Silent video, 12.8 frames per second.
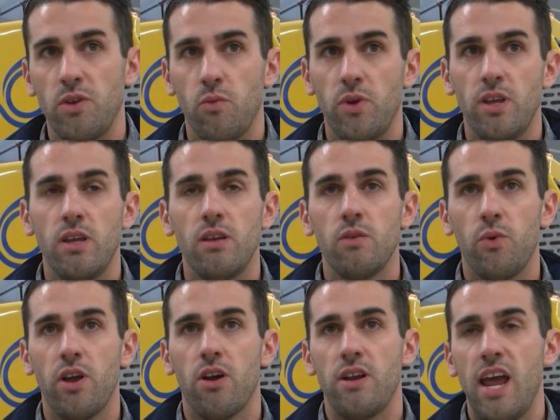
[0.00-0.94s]
we, we,
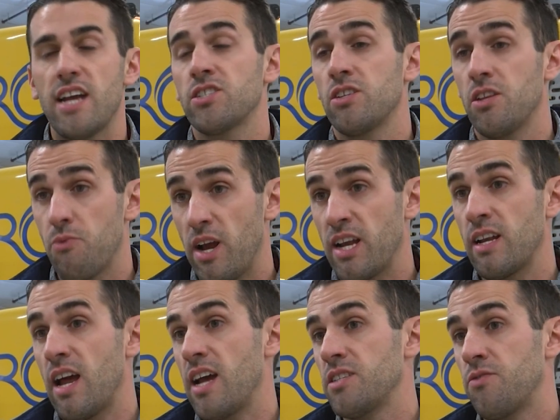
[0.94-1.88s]
we are nationally
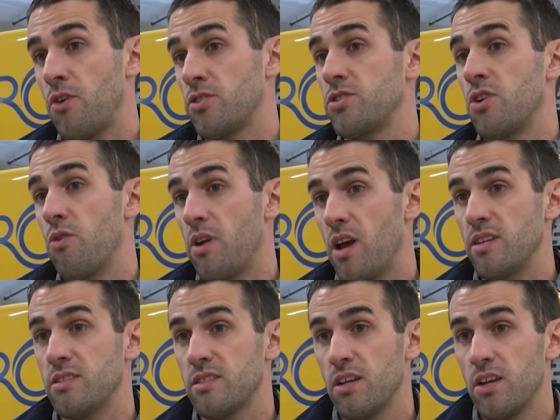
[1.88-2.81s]
recognized for our snow and
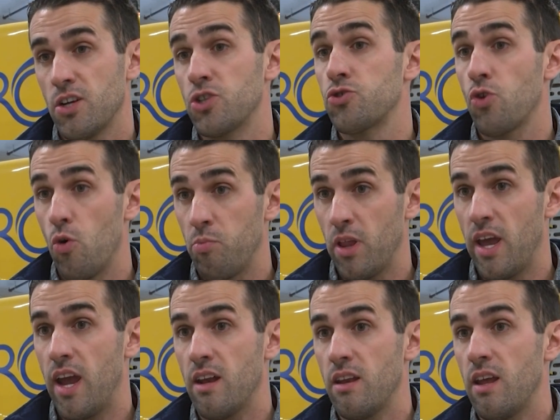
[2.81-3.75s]
ice control
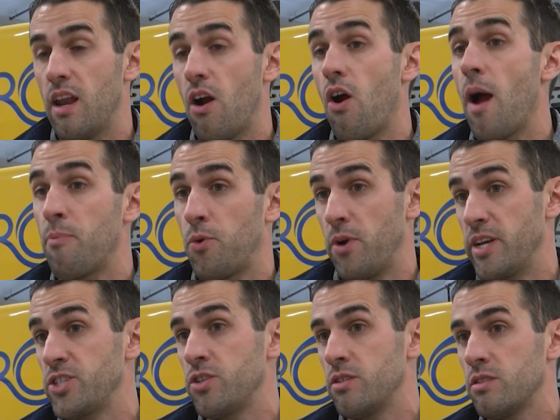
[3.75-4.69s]
plan and our
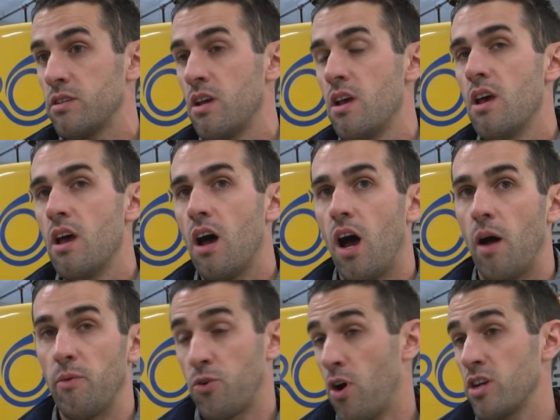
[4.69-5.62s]
operations
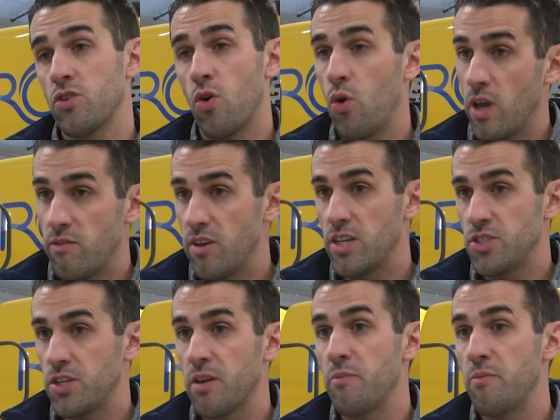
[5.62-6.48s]
um, across the whole aviation